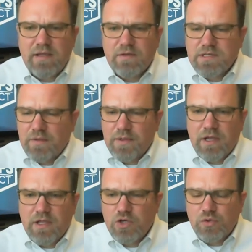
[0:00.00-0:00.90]
There's nothing
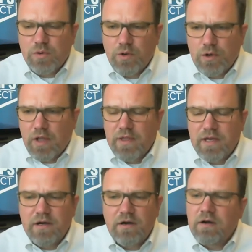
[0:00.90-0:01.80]
unusual going on
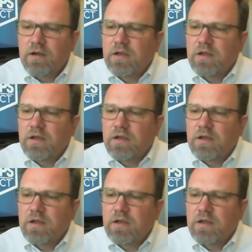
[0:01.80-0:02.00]
there.